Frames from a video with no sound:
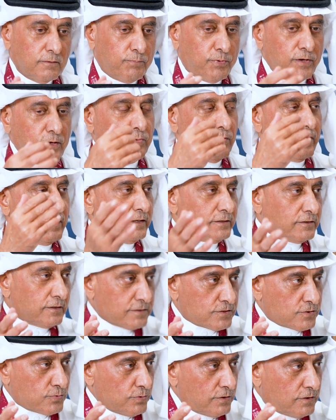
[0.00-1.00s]
people hit
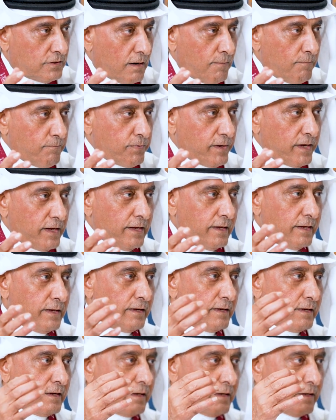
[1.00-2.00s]
us with
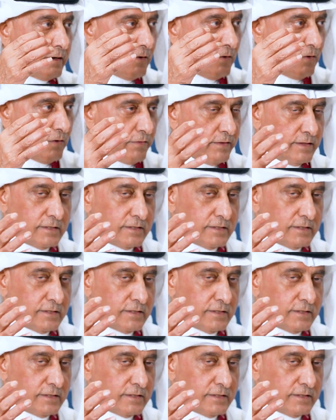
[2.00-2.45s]
dumping and all